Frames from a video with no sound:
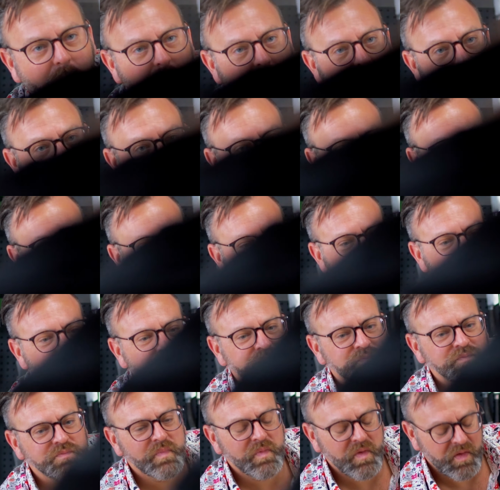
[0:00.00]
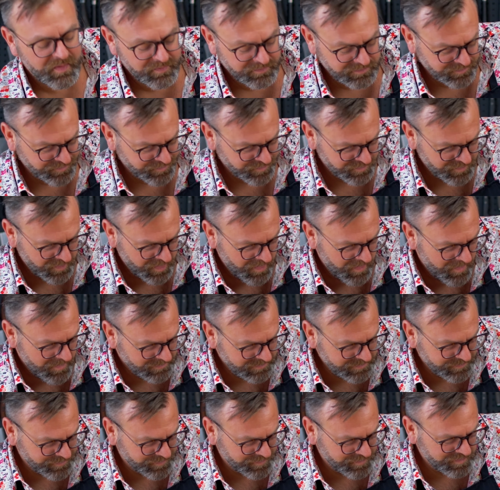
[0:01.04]
Oh. Mm.
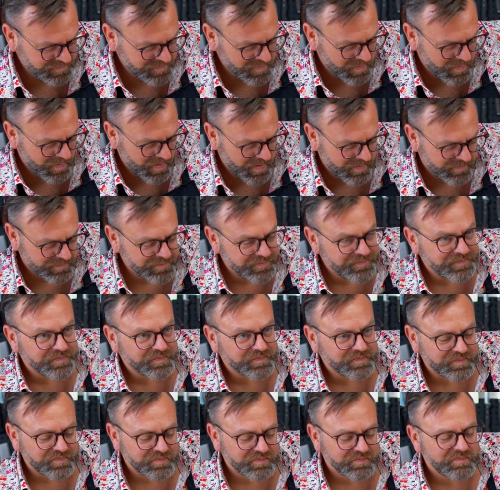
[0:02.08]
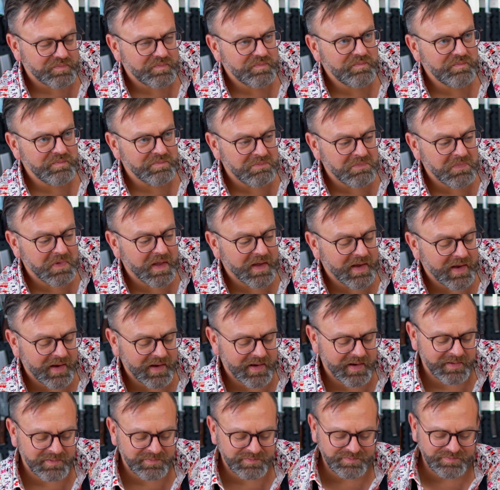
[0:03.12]
The crispy is very good. Mm.
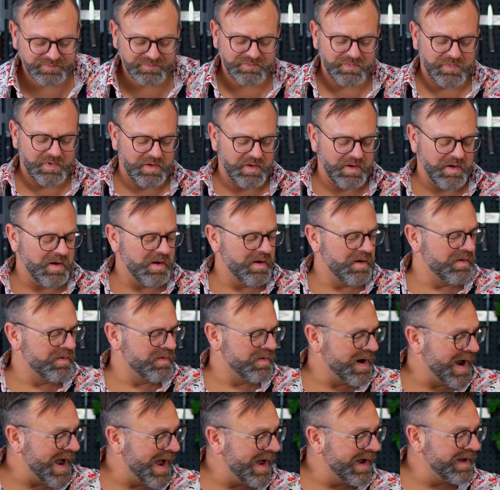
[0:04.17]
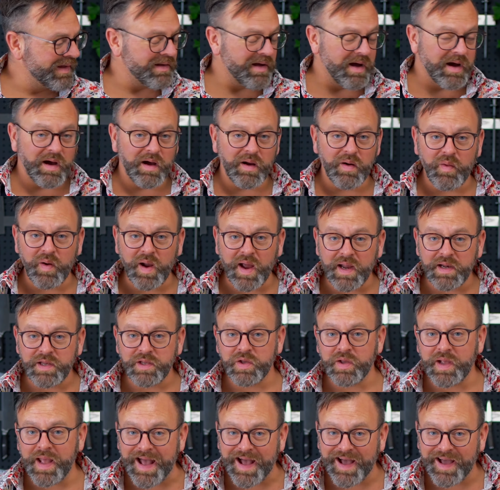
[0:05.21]
Yeah. All right, all right,
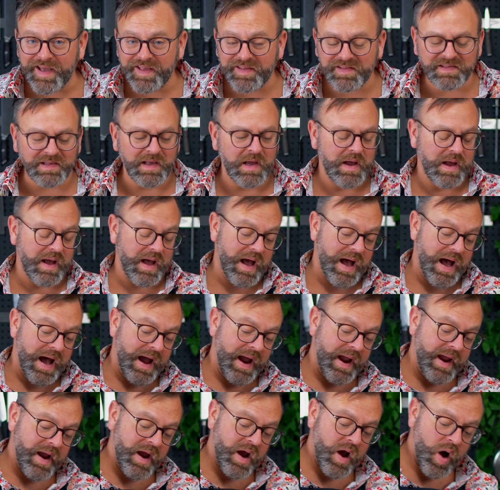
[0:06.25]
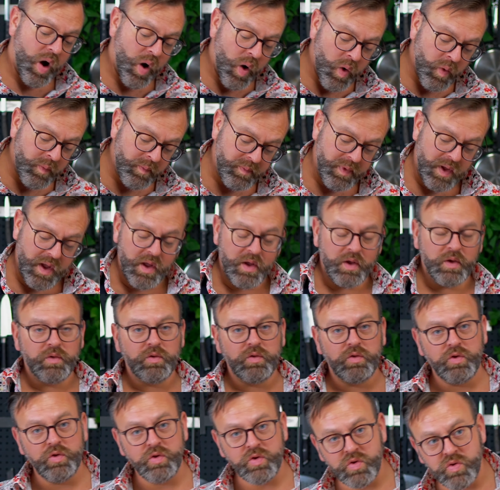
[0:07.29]
you guys. I hope
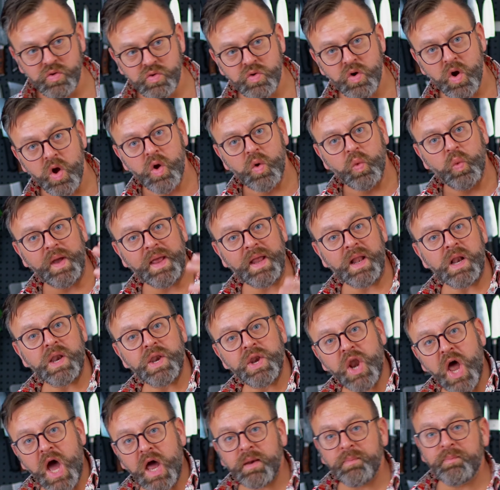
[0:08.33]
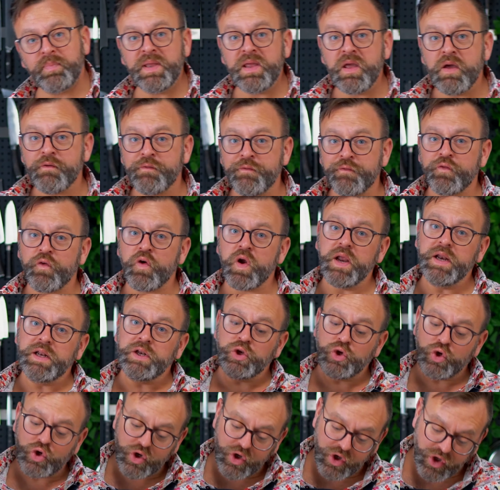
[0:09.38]
you will not be
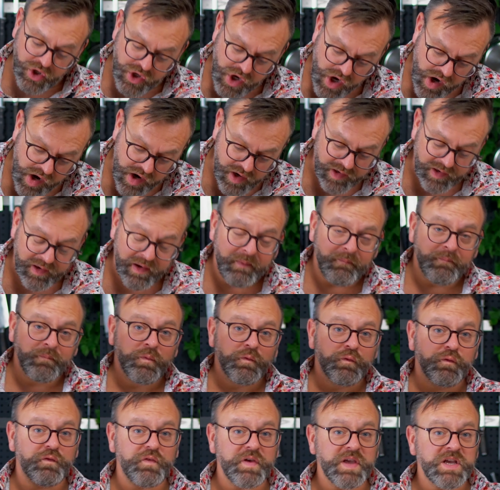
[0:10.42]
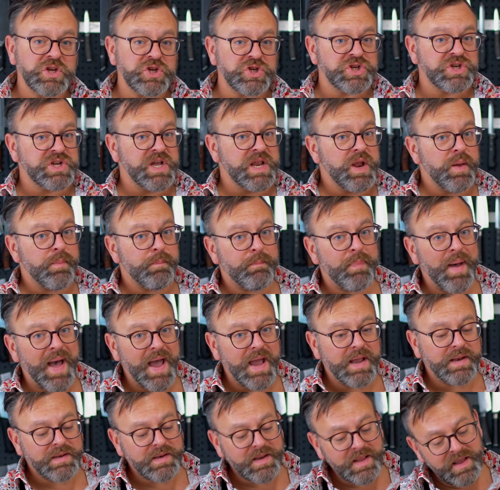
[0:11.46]
afraid to cook fish in a
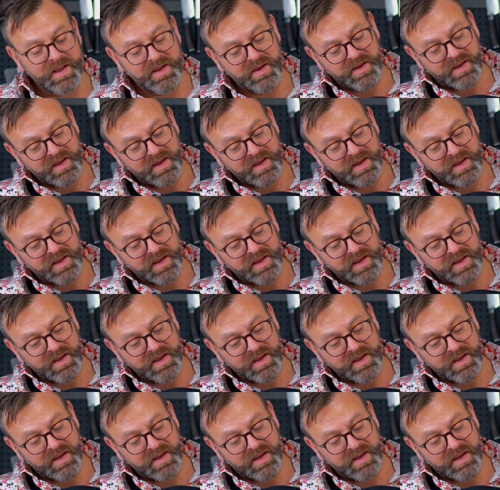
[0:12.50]
pan.